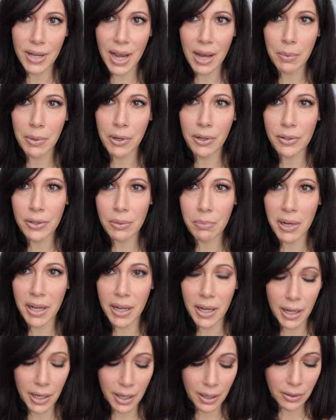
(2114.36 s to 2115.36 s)
dab it onto my
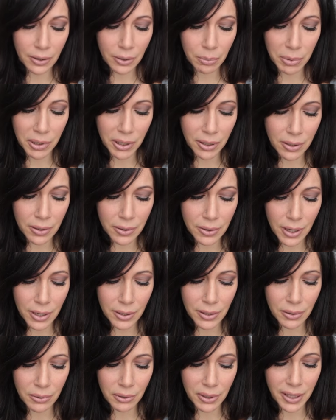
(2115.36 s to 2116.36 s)
hand because I
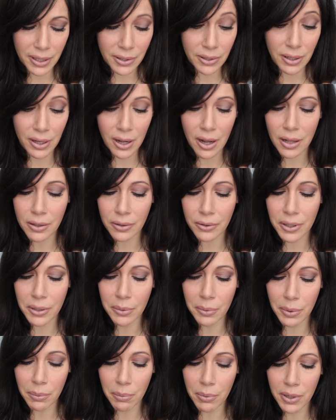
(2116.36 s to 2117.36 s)
don't like to color
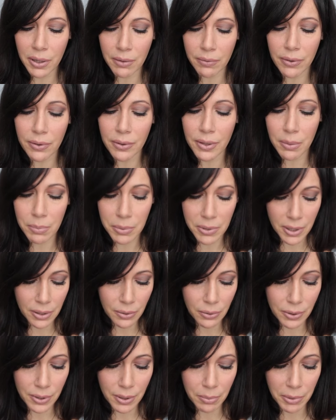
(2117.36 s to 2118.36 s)
it with whatever
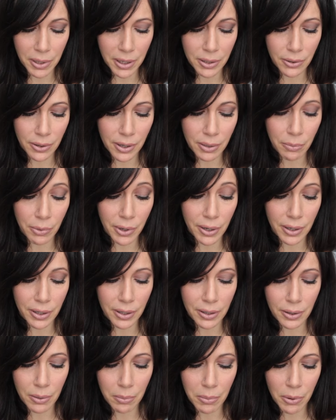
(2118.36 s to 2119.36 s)
lipstick or lip liner I'm
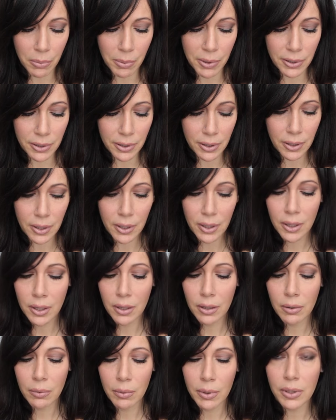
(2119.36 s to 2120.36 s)
wearing at the moment,
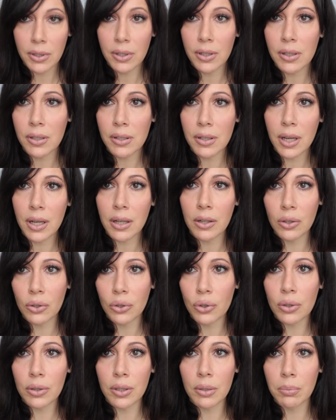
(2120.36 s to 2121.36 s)
which is a
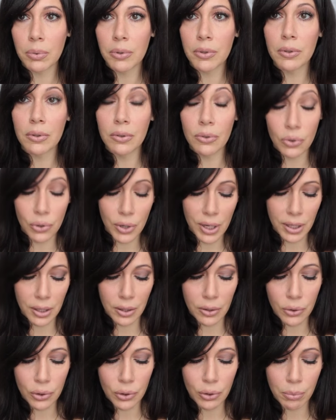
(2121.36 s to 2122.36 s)
good trick
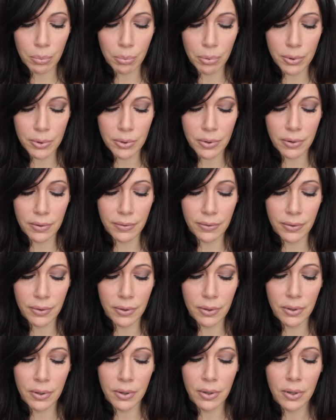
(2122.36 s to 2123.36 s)
to preserve
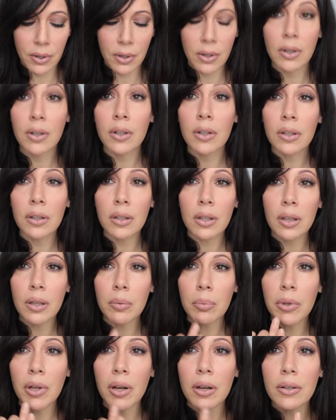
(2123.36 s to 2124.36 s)
the
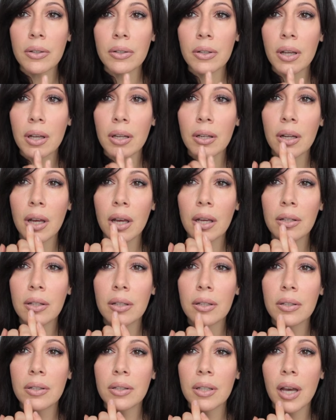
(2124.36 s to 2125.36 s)
lip gloss. And I
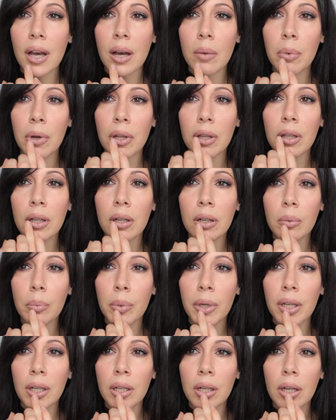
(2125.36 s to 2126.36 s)
just dab a little
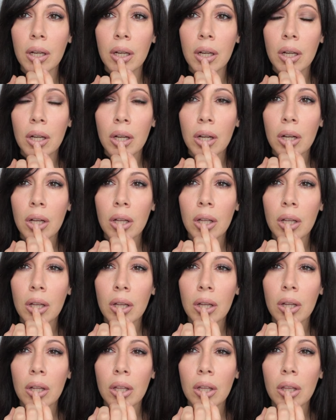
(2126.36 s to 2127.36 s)
bit
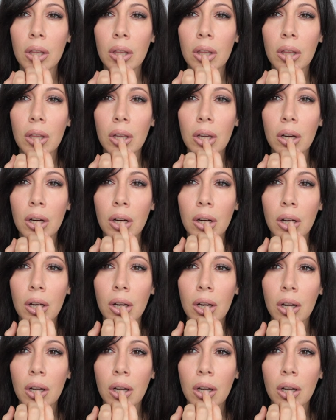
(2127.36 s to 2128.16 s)
there.